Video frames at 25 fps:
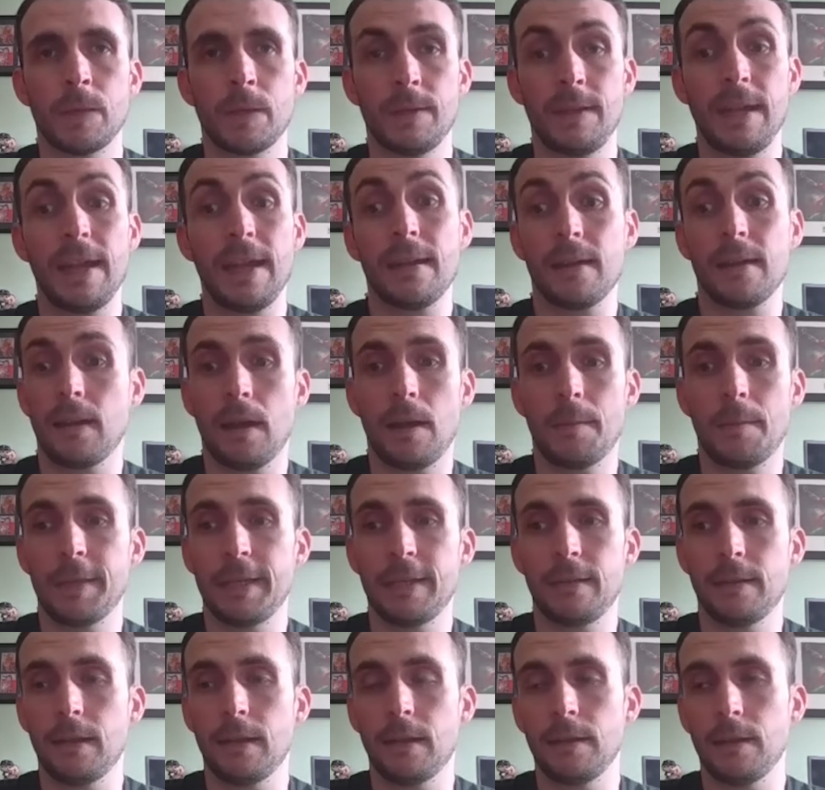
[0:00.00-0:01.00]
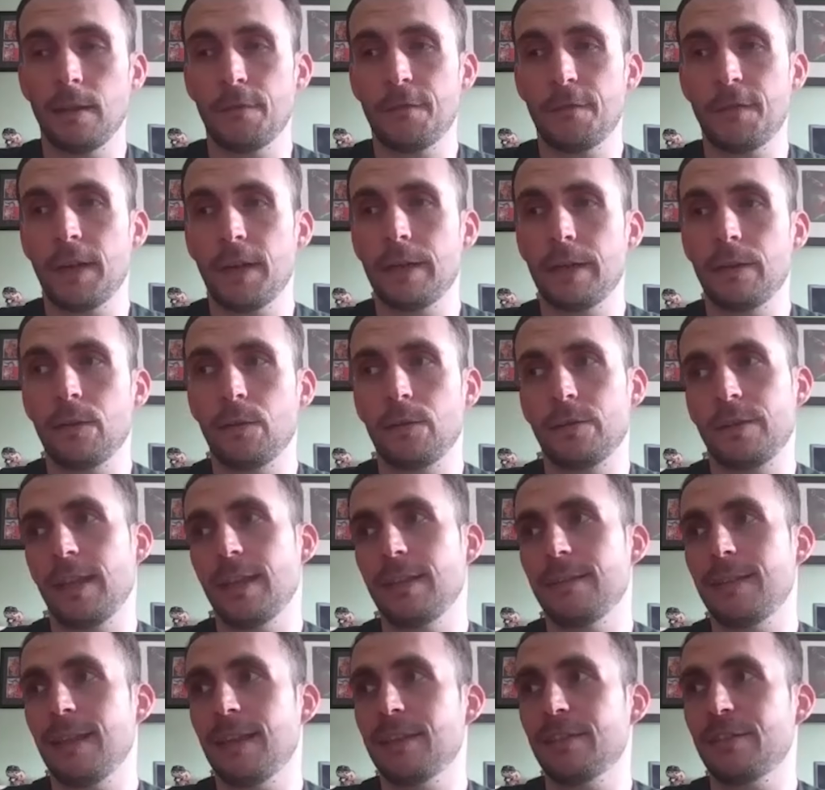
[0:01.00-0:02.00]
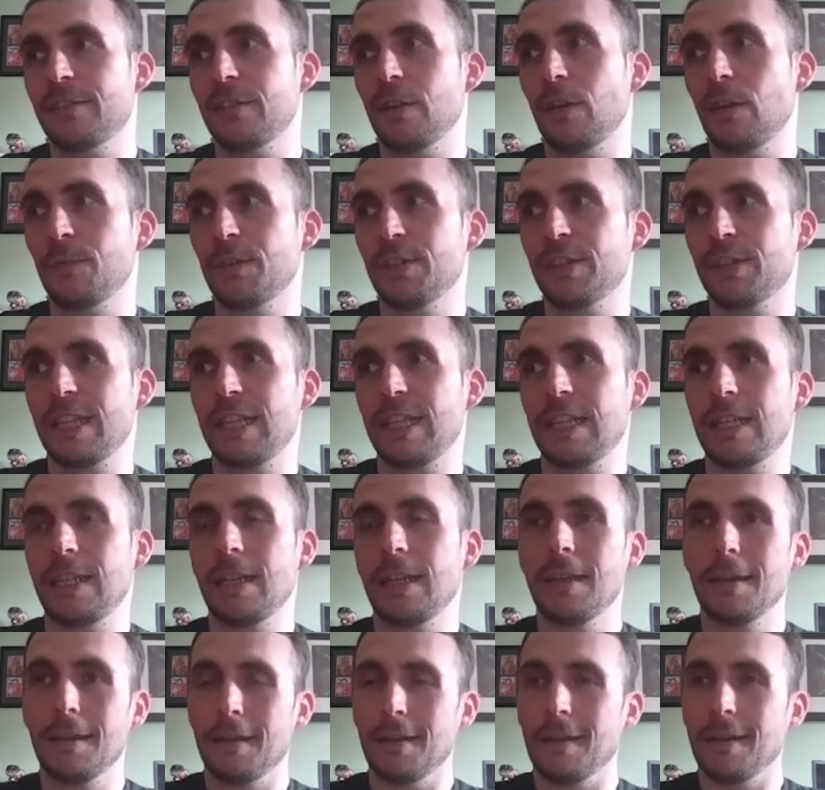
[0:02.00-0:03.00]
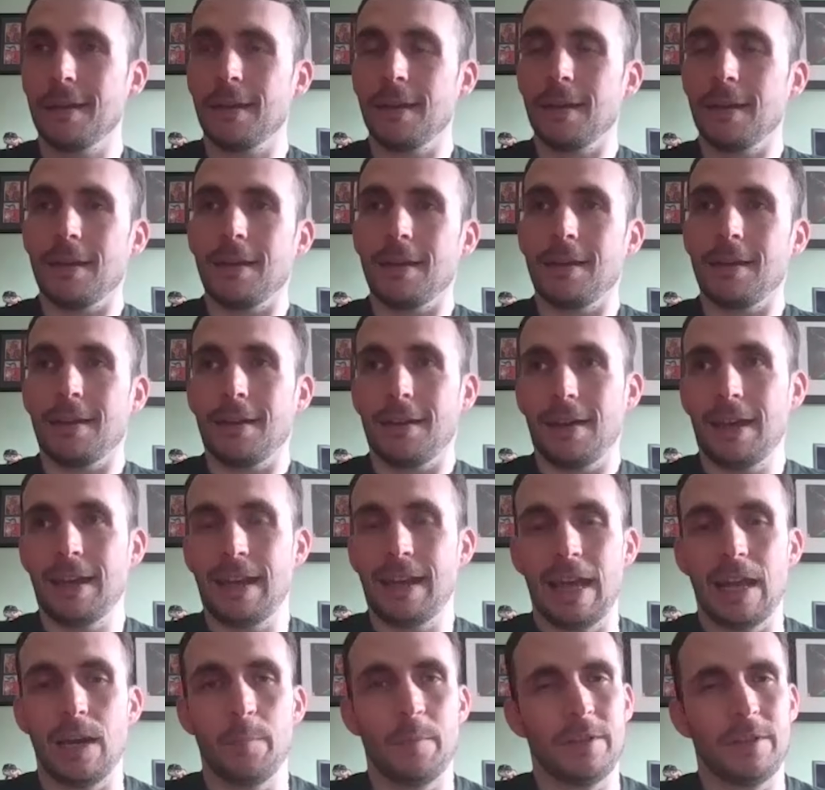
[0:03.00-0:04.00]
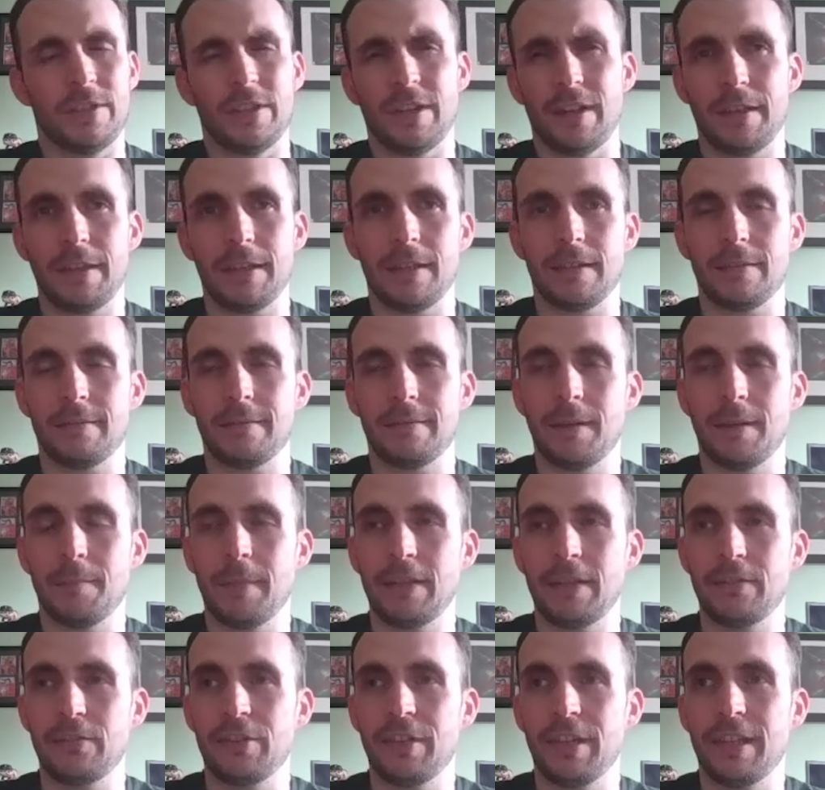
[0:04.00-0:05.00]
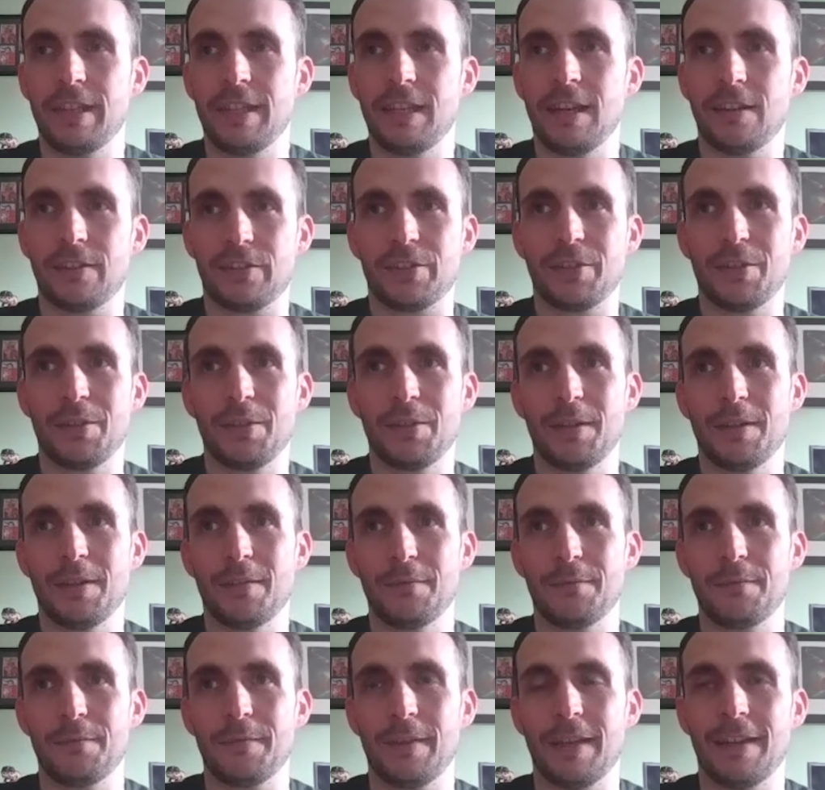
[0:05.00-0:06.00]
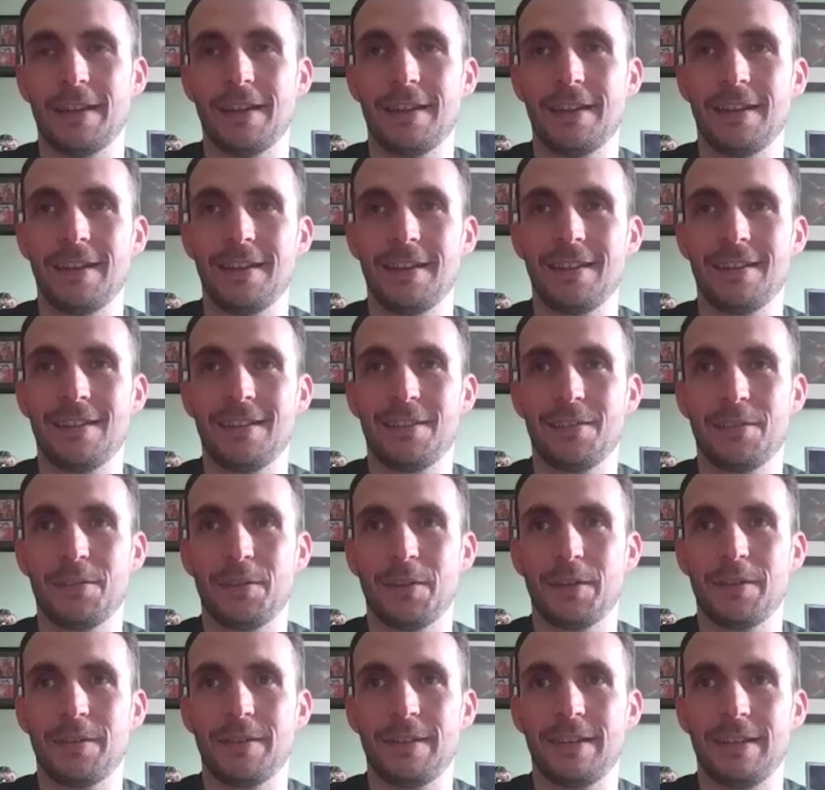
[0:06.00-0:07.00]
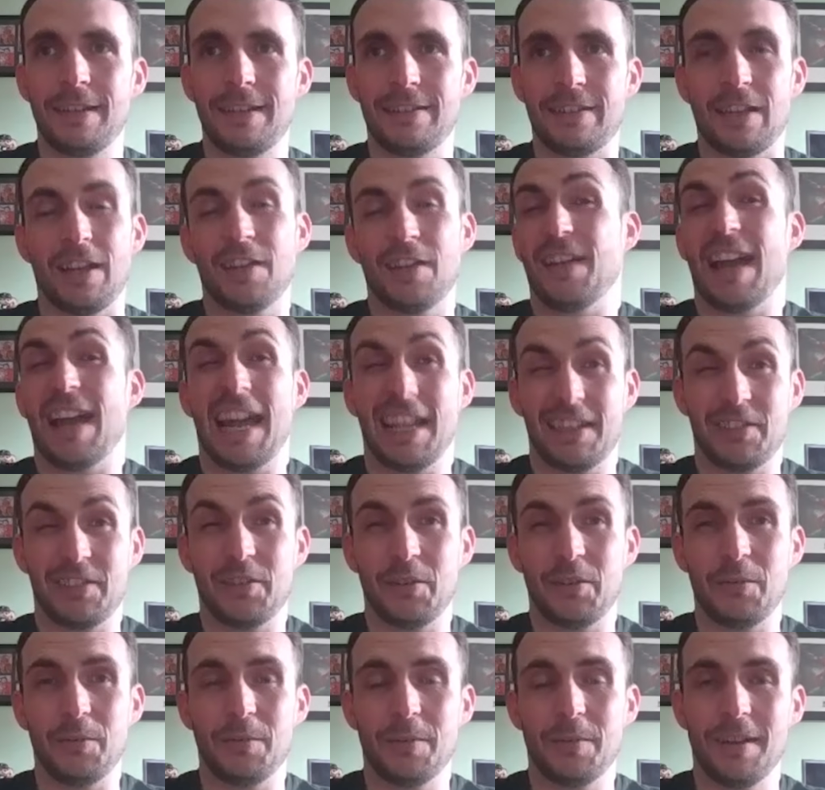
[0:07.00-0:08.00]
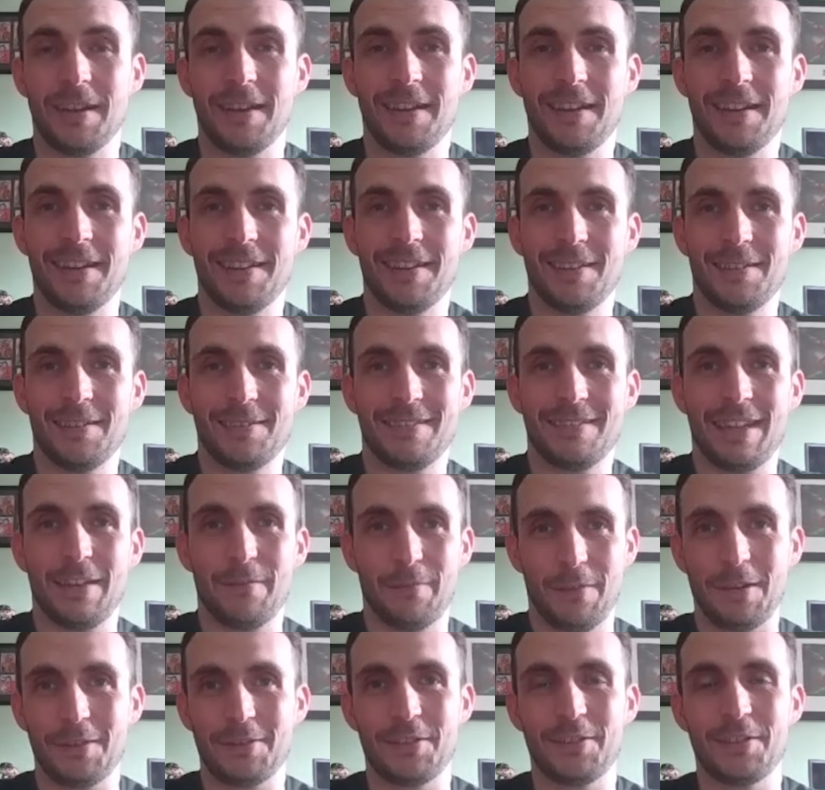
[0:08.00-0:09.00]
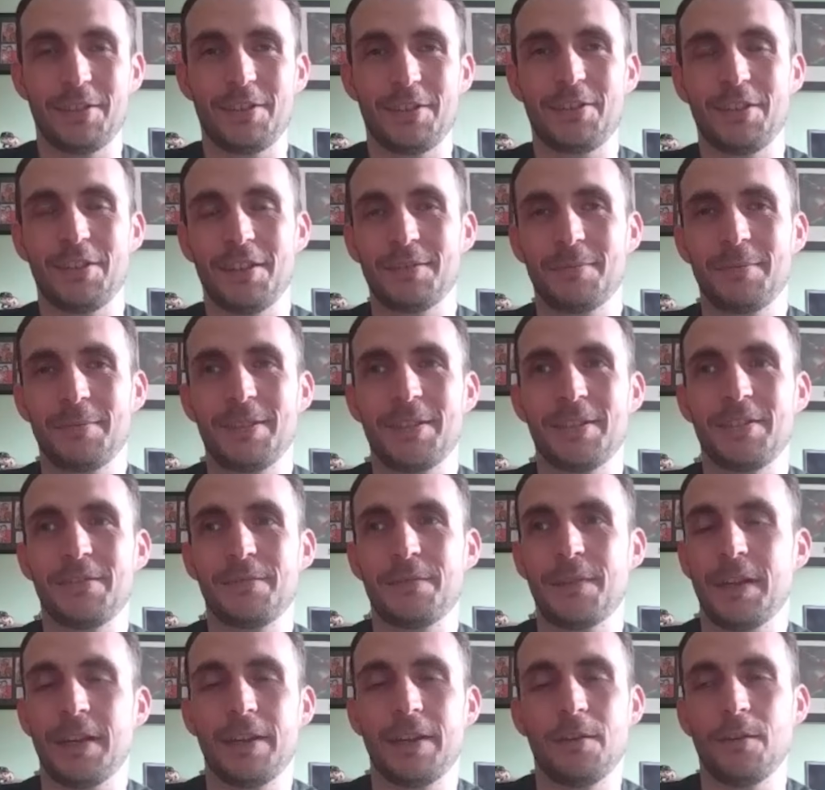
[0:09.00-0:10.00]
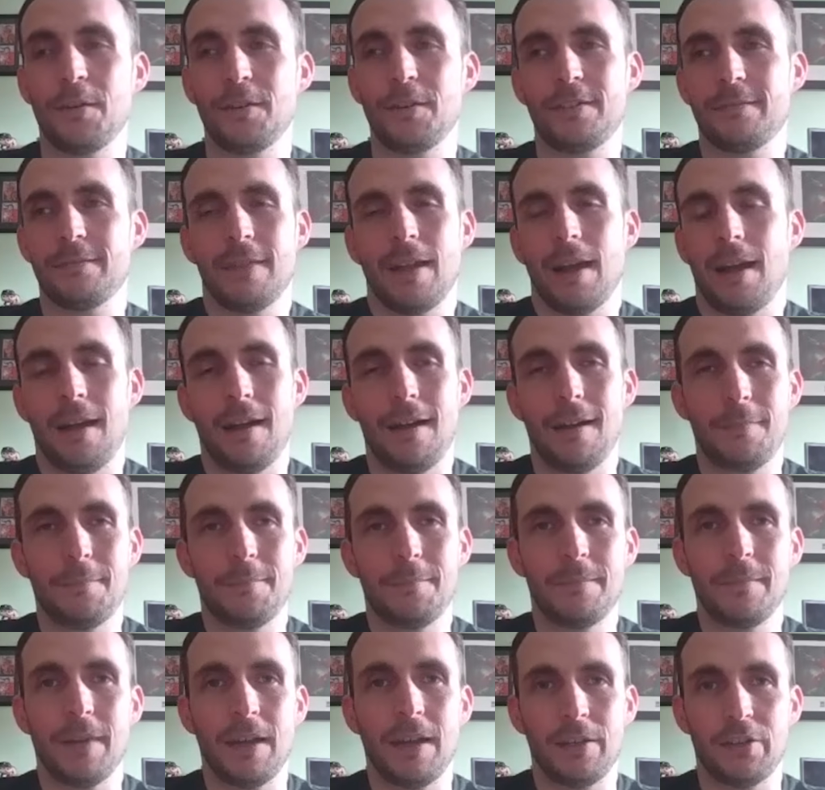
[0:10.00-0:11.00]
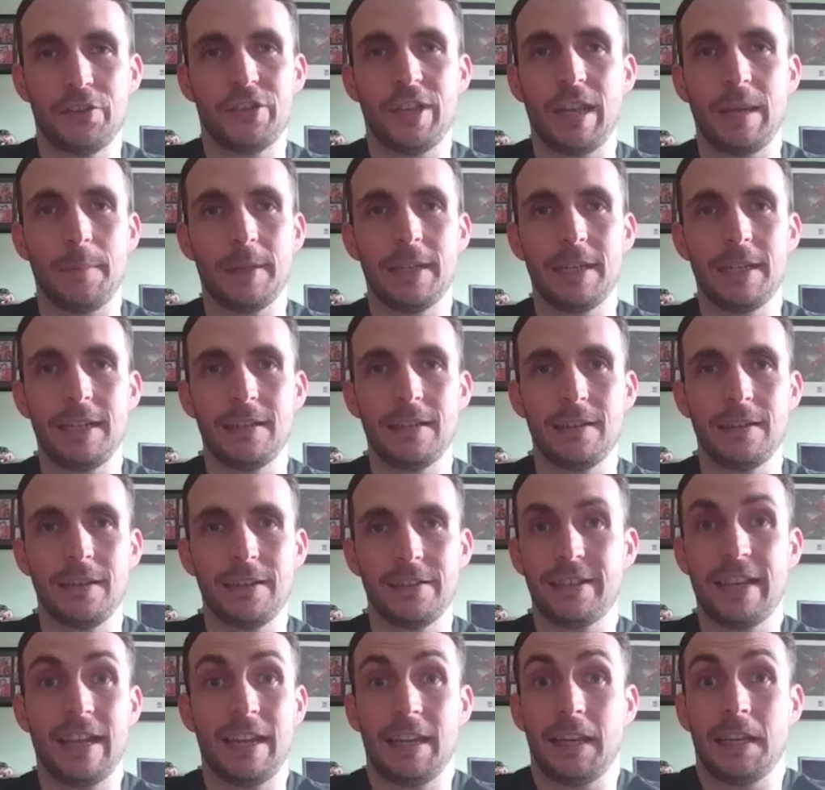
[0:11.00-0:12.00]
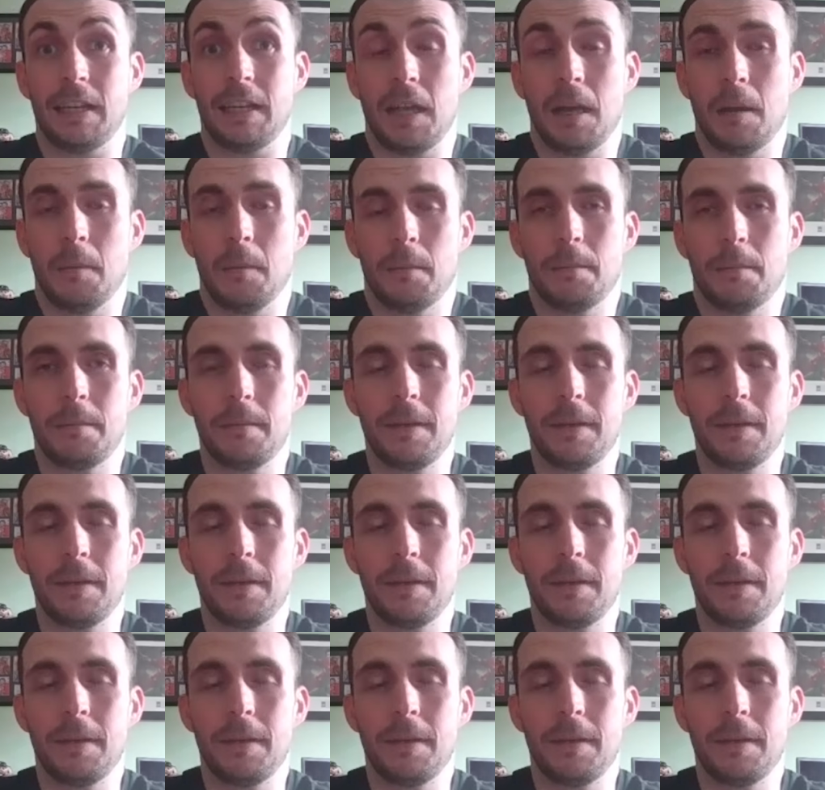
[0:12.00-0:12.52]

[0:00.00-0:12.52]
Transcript: Yeah, I mean, at Feyenoord, there's obviously an element, and I think I mentioned it in the article, of that he's kind of had to give youngsters the chance, because Feyenoord are unashamedly a selling club.